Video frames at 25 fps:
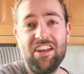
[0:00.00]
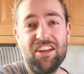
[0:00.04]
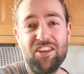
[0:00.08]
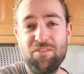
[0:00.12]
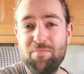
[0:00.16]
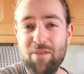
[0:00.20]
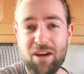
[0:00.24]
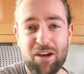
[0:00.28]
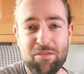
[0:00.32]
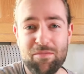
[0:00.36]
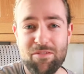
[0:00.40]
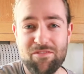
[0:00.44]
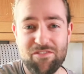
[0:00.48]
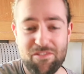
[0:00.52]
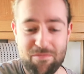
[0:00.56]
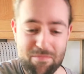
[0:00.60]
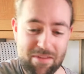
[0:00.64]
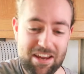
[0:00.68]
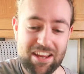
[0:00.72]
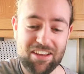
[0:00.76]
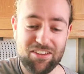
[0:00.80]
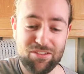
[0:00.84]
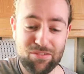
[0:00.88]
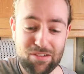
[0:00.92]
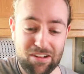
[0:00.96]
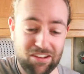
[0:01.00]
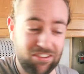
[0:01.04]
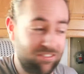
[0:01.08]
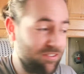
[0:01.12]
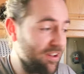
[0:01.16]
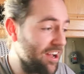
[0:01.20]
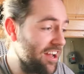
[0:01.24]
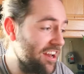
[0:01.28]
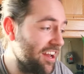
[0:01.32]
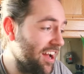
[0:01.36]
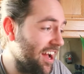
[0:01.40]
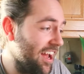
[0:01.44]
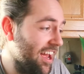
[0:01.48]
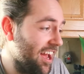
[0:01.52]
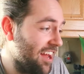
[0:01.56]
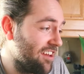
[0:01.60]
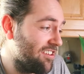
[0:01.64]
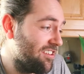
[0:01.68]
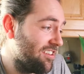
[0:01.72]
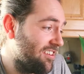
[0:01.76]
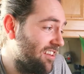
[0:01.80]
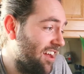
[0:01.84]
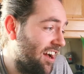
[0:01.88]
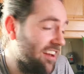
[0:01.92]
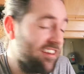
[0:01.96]
an experiment for me as well, so
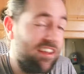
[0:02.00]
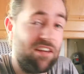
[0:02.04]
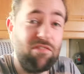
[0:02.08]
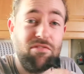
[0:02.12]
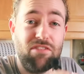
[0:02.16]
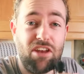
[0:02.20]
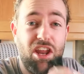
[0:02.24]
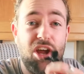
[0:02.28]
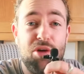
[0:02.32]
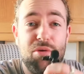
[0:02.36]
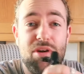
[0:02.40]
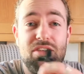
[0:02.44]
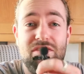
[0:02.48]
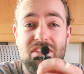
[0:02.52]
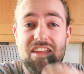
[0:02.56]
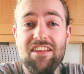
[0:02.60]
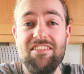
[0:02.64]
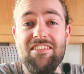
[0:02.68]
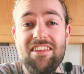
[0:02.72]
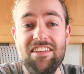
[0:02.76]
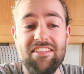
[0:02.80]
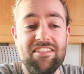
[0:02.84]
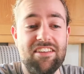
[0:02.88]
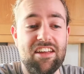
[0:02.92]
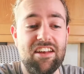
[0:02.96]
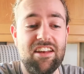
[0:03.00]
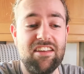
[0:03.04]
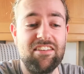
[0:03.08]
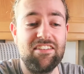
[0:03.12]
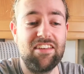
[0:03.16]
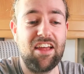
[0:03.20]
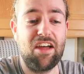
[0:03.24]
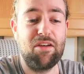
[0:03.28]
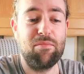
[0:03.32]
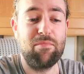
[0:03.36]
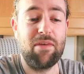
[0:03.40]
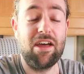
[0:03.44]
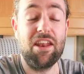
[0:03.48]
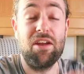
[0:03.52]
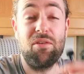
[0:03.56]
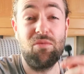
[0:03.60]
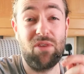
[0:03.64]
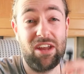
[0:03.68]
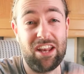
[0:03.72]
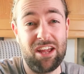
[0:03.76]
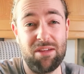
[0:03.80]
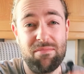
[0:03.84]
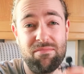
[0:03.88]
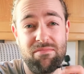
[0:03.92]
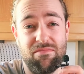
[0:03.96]
I don't know if this is going to sound better.
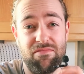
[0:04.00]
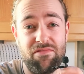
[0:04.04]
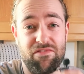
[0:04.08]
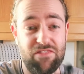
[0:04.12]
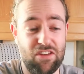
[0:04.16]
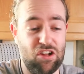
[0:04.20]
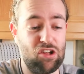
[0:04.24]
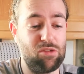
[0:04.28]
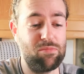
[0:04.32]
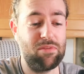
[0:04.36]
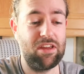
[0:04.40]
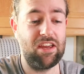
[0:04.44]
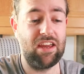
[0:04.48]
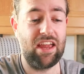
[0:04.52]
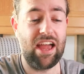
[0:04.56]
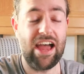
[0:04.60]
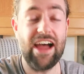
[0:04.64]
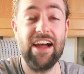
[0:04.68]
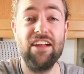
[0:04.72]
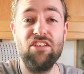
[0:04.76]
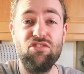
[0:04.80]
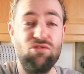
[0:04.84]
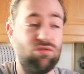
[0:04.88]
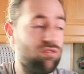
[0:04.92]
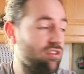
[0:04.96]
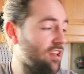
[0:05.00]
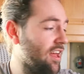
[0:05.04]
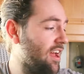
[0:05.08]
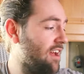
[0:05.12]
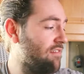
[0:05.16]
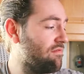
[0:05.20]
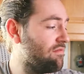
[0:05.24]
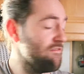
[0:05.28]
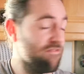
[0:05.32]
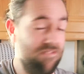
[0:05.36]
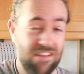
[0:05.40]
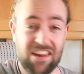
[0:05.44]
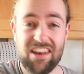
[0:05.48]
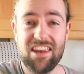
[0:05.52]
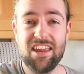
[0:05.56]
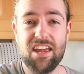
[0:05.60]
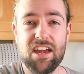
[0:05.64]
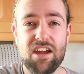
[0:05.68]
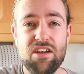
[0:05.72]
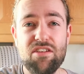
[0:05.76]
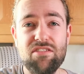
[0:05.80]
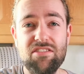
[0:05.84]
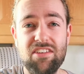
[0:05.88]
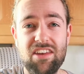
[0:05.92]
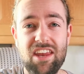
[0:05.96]
When I'm filming actual like
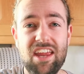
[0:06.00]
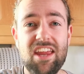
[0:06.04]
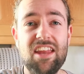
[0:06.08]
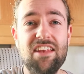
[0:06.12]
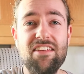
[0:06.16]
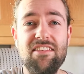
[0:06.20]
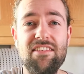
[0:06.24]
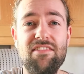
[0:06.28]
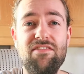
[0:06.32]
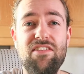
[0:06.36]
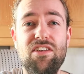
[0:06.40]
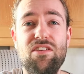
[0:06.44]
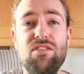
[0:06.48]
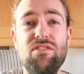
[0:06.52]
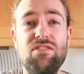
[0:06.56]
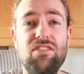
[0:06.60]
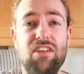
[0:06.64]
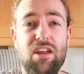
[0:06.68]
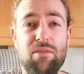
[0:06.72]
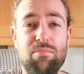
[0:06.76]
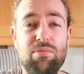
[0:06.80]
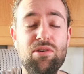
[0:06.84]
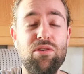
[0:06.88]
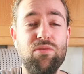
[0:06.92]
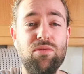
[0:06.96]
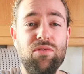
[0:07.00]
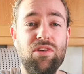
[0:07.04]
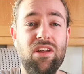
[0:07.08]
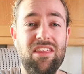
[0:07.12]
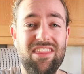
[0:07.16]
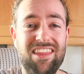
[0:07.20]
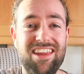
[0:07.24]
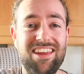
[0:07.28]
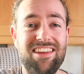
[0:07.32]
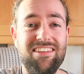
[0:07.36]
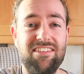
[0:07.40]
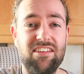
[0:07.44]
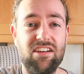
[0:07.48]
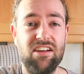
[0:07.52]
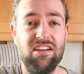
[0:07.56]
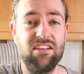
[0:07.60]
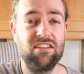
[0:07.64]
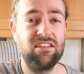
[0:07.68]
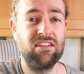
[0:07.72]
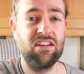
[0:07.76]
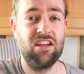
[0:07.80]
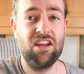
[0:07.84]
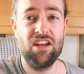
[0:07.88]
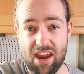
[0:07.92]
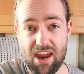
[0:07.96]
videos and interviews and I put one of these
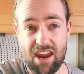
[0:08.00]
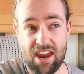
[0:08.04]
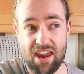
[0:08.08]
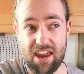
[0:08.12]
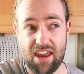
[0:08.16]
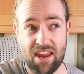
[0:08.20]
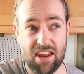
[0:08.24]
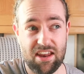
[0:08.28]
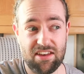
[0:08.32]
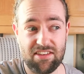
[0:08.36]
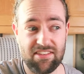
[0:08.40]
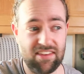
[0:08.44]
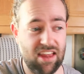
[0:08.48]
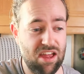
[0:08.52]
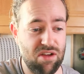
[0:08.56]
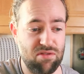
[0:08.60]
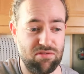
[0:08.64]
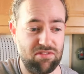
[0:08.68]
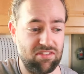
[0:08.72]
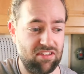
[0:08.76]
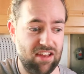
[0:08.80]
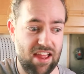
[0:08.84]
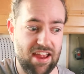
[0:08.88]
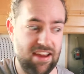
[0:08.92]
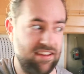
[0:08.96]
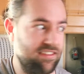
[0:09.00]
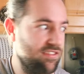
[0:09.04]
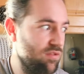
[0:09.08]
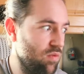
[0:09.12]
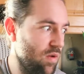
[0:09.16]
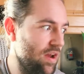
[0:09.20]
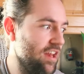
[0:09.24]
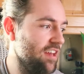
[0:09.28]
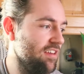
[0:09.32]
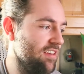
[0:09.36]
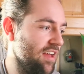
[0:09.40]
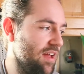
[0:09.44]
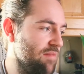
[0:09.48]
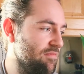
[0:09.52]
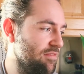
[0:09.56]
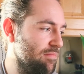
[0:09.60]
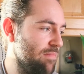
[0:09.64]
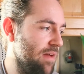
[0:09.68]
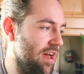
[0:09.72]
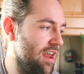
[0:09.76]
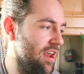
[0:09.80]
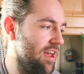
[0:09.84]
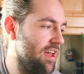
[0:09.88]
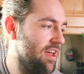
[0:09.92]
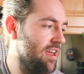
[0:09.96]
on, it sounds like 20 times
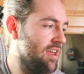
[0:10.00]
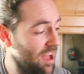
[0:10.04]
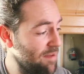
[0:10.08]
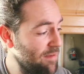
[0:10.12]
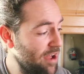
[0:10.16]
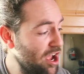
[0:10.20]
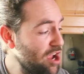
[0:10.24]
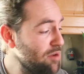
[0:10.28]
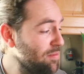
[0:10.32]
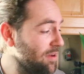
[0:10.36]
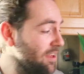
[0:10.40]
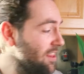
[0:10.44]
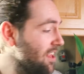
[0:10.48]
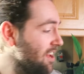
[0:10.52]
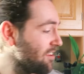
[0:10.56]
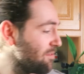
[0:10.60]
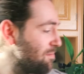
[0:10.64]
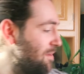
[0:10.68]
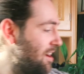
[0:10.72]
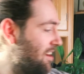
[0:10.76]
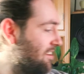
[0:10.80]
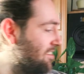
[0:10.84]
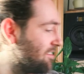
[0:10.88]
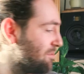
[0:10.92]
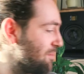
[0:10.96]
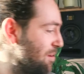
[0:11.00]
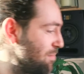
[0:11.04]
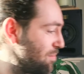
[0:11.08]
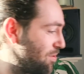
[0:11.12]
better. I'm hoping that's made some